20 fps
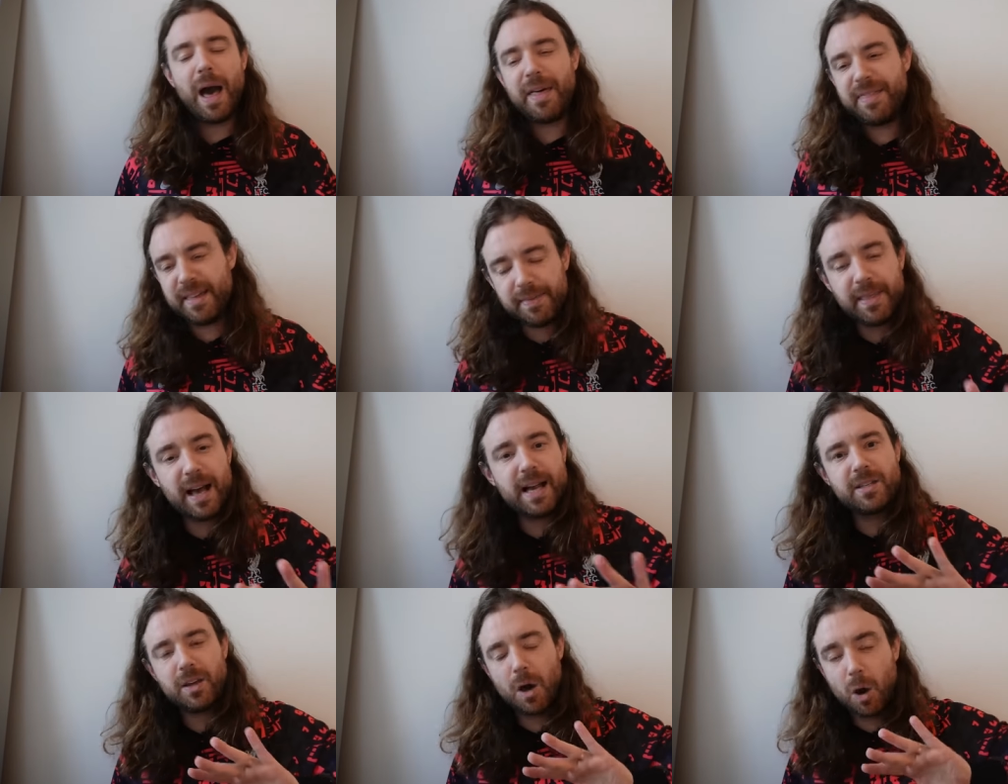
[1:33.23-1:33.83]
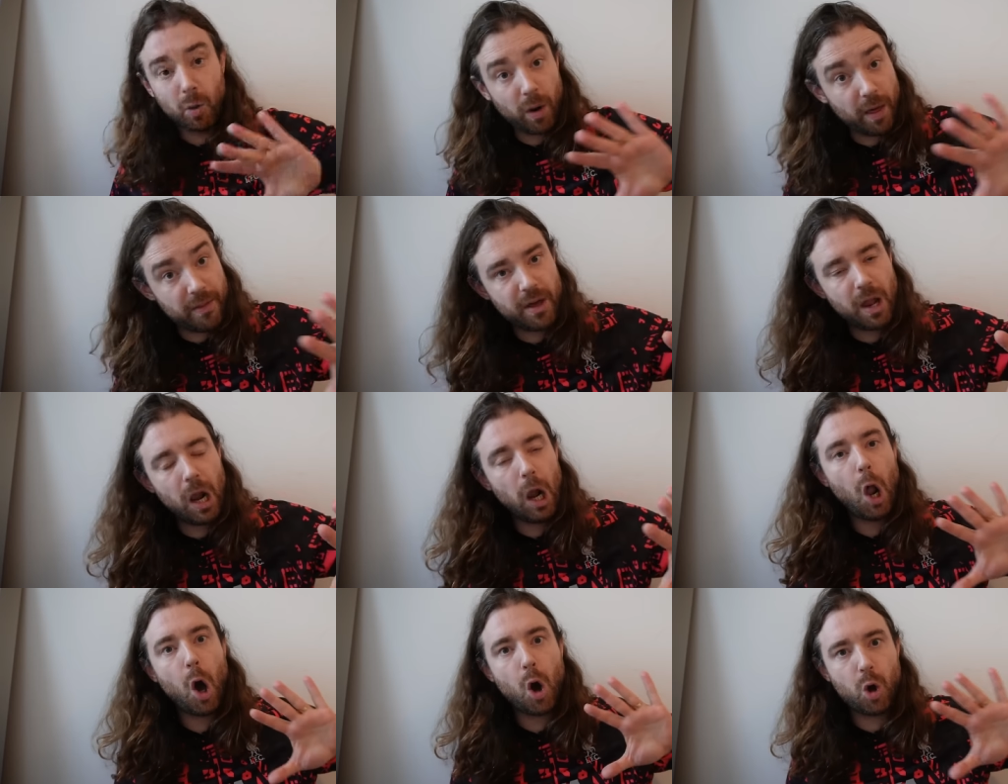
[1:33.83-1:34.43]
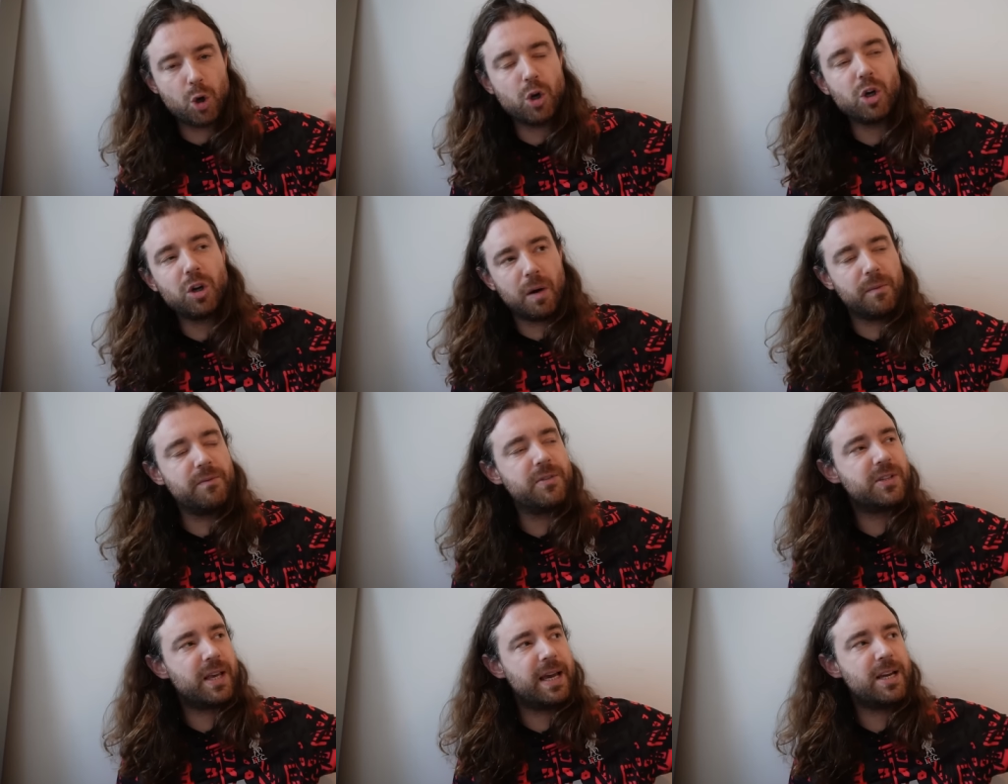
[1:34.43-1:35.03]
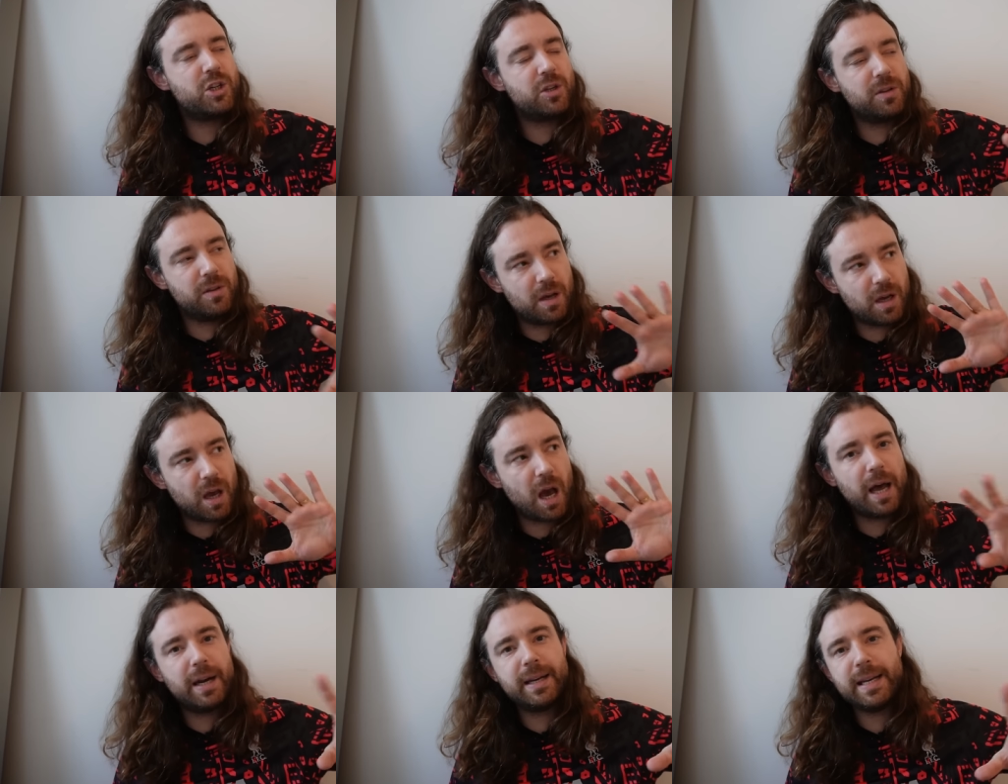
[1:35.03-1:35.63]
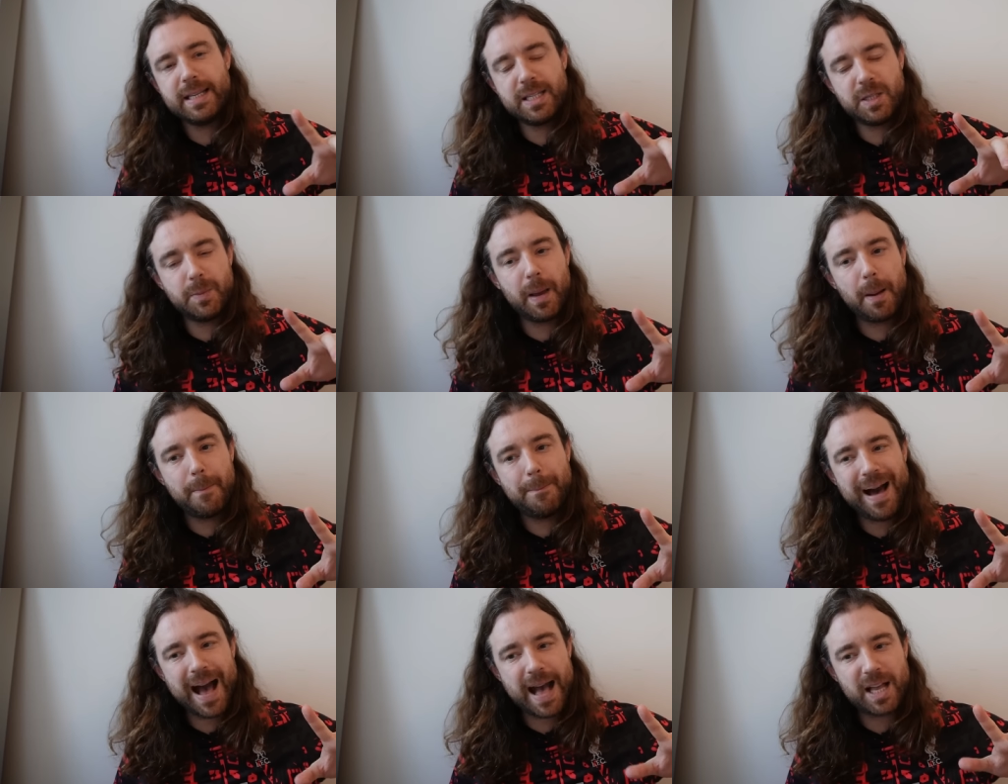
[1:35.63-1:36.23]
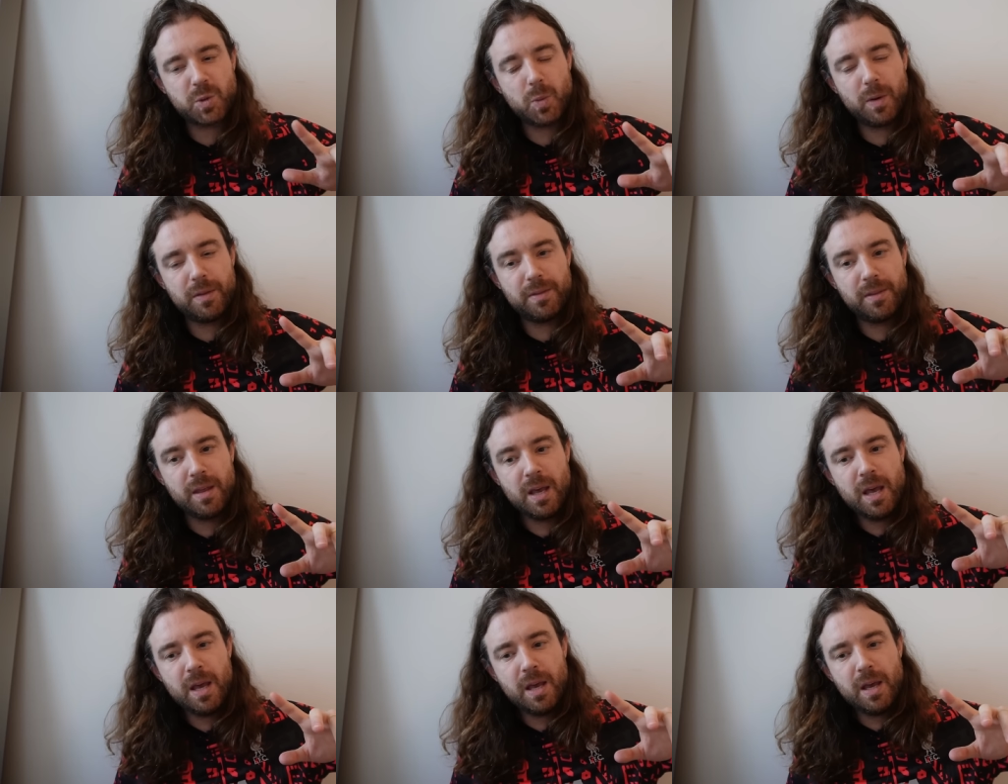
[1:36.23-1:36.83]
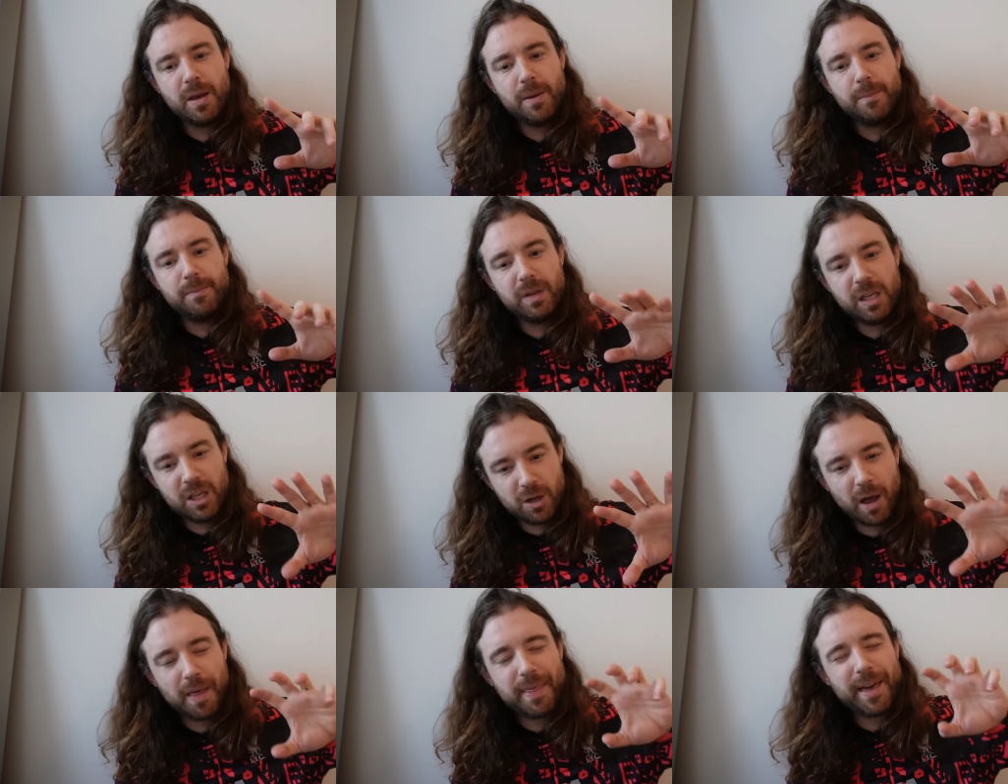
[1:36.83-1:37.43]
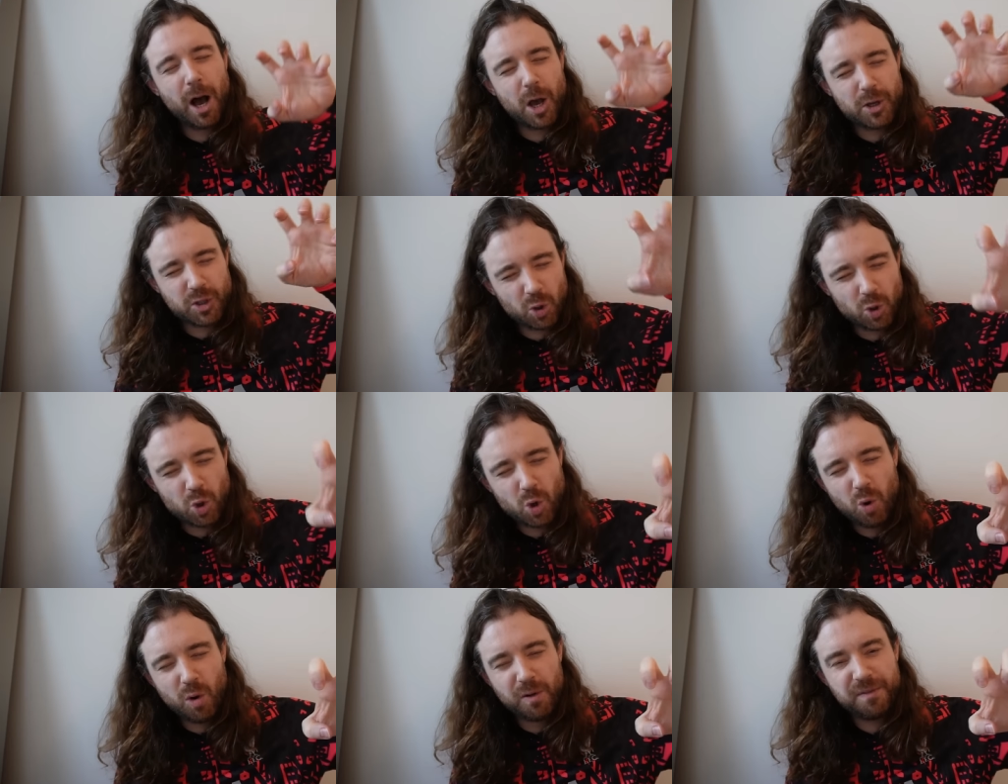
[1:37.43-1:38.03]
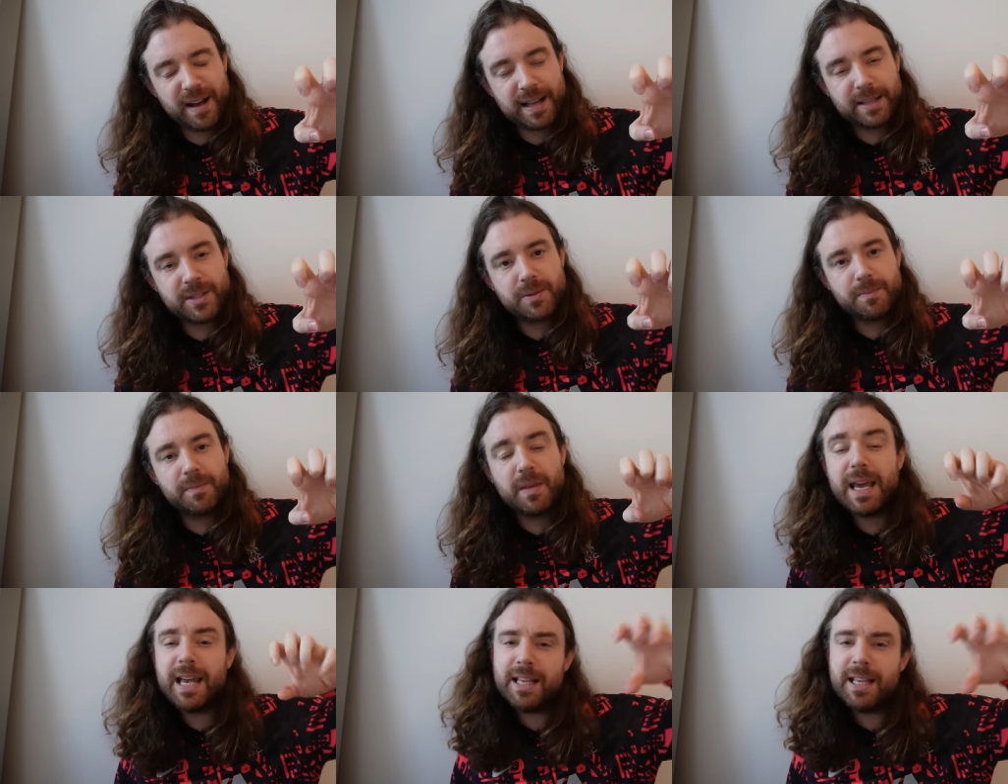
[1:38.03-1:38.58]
I think that's a whole other long conversation that kind of needs to be unpacked with, you know, the Arsenal core fans.